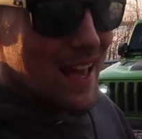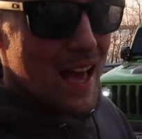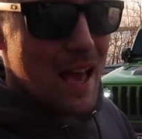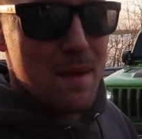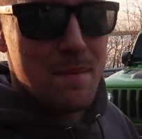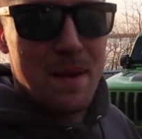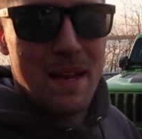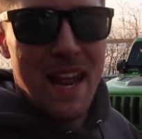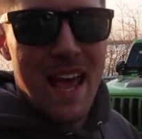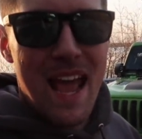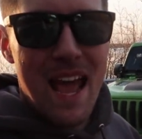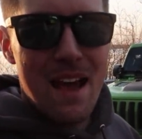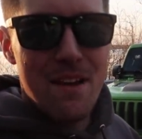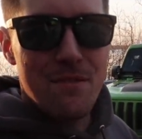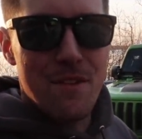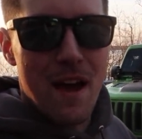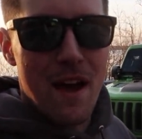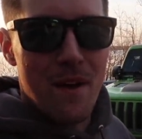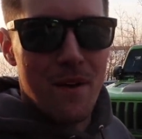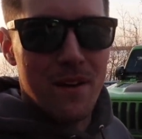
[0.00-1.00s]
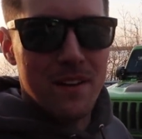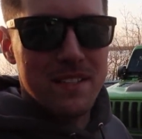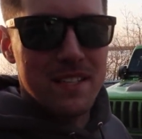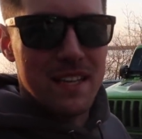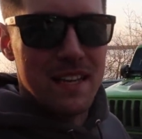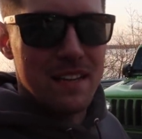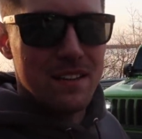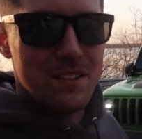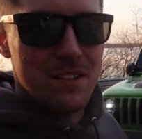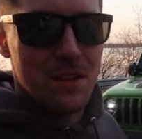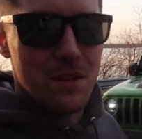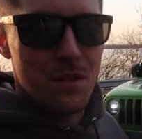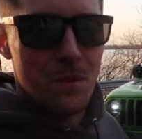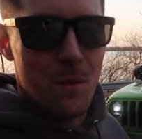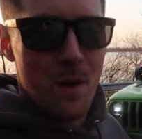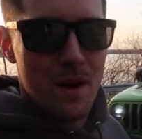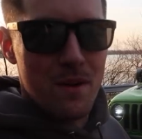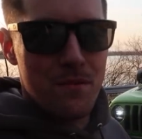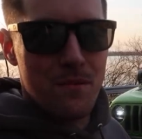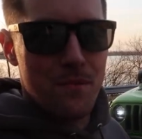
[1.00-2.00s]
I mean a half hour to do the
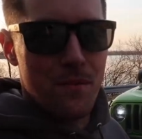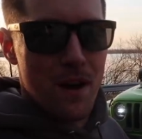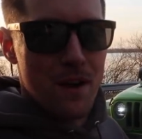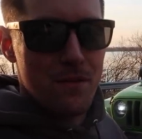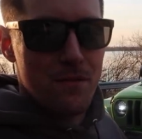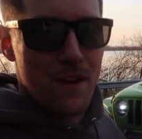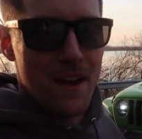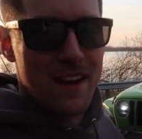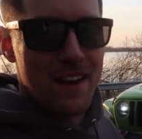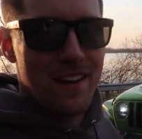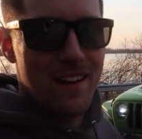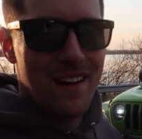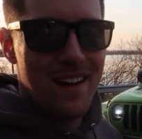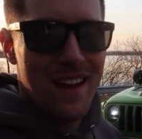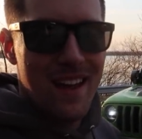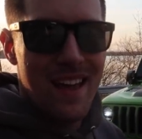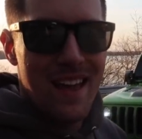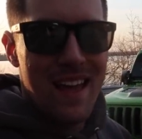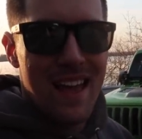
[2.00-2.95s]
one front fender